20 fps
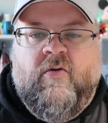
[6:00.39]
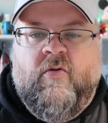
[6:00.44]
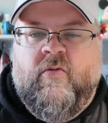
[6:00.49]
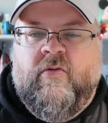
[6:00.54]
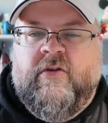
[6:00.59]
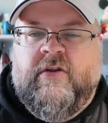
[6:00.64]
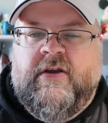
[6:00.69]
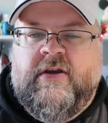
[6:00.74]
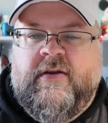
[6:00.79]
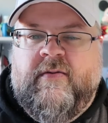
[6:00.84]

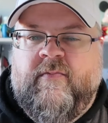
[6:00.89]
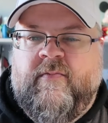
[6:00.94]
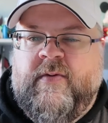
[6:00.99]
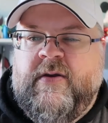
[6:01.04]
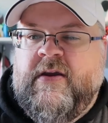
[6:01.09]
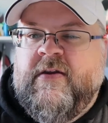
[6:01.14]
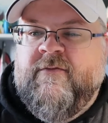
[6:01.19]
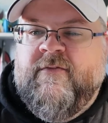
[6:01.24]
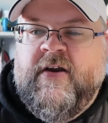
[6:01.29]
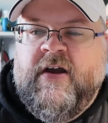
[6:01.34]
only
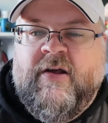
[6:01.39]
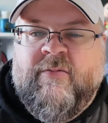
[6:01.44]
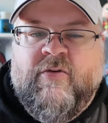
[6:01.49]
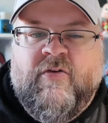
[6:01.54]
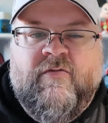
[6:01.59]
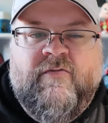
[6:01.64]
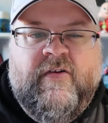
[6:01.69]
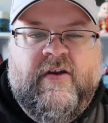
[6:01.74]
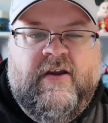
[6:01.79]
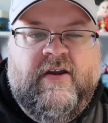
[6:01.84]
be
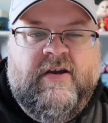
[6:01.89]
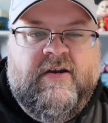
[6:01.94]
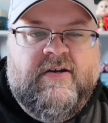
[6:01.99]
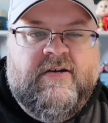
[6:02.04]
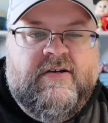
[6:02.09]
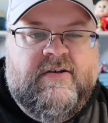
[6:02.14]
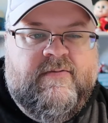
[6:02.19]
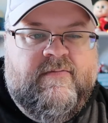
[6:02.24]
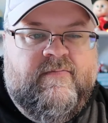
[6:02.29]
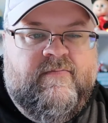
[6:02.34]
available
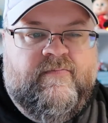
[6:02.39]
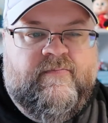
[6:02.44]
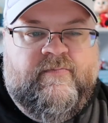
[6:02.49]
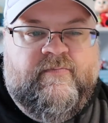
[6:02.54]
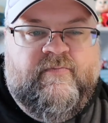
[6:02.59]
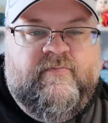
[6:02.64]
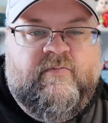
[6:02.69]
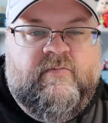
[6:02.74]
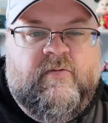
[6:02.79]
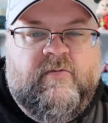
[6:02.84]
via
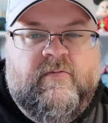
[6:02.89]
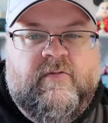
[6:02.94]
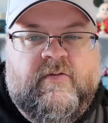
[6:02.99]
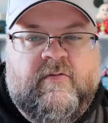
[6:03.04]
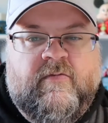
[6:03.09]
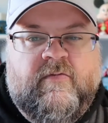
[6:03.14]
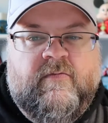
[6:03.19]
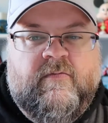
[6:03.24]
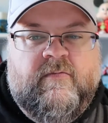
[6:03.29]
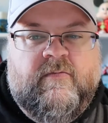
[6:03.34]

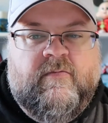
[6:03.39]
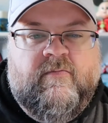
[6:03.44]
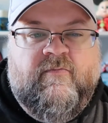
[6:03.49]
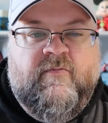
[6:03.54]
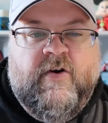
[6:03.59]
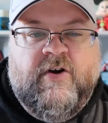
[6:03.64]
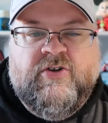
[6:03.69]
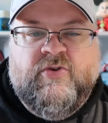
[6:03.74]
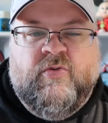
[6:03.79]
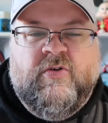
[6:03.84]

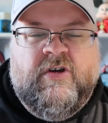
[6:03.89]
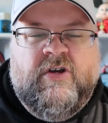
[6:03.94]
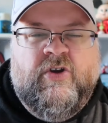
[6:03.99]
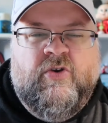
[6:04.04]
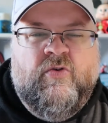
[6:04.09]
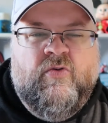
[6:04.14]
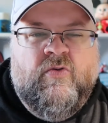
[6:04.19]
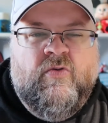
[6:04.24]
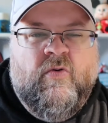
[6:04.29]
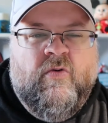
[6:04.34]
virtual
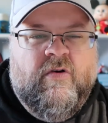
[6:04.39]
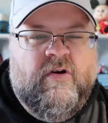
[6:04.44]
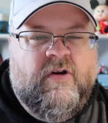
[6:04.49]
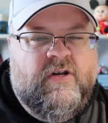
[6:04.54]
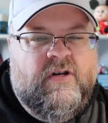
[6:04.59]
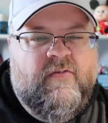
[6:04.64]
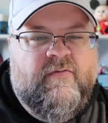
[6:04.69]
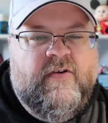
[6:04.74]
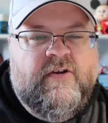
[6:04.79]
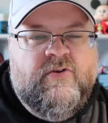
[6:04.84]
queue or
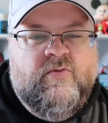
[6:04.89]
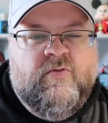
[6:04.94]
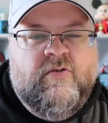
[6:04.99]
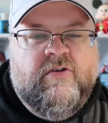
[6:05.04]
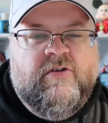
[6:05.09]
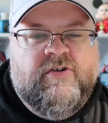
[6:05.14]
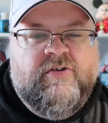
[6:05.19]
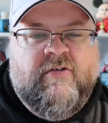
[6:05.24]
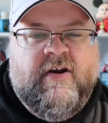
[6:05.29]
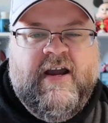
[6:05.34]

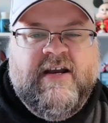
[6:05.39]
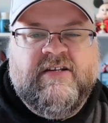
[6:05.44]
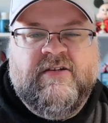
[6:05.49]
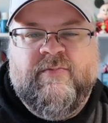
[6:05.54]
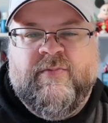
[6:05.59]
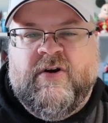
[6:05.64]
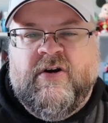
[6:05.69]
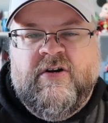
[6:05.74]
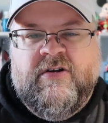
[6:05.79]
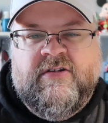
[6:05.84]
individual
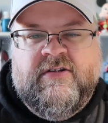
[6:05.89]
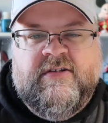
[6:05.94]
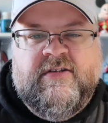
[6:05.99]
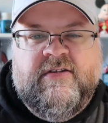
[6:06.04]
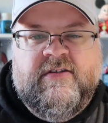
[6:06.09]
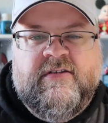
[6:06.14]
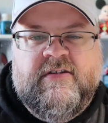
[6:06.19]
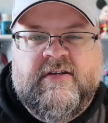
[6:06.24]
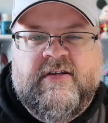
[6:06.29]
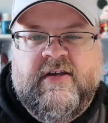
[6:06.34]
attraction
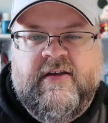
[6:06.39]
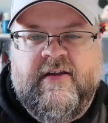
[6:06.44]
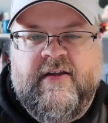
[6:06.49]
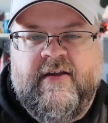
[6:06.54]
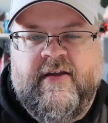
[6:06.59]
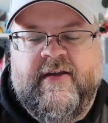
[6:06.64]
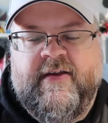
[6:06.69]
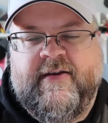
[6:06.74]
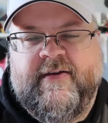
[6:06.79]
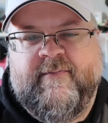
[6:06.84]
purchases,
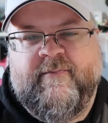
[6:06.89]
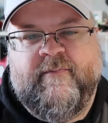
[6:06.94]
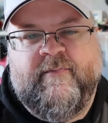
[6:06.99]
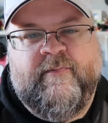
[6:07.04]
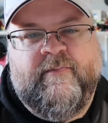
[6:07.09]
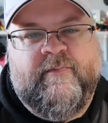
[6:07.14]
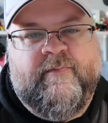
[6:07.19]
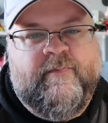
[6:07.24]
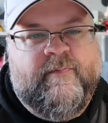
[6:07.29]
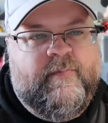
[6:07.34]

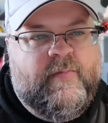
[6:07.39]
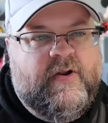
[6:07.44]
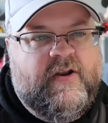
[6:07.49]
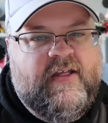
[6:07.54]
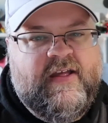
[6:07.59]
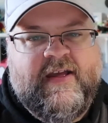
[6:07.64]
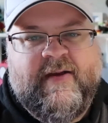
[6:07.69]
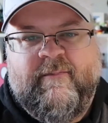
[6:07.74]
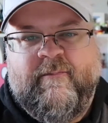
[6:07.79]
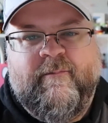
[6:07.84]
but
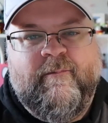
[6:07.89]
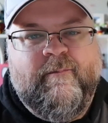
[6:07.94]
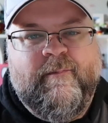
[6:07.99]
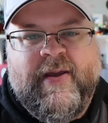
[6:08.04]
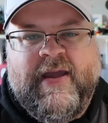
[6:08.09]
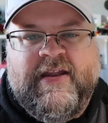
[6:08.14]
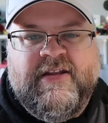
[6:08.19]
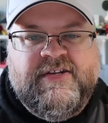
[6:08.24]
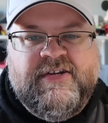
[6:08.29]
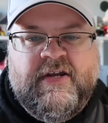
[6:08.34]
that
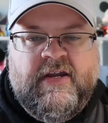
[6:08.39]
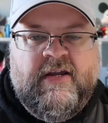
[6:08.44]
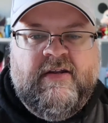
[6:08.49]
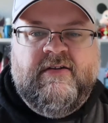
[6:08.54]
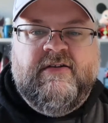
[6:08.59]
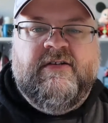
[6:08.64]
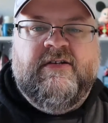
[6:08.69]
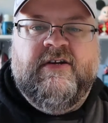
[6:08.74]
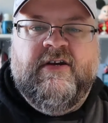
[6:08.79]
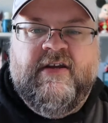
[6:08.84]
may
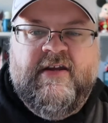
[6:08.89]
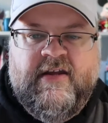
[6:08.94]
change.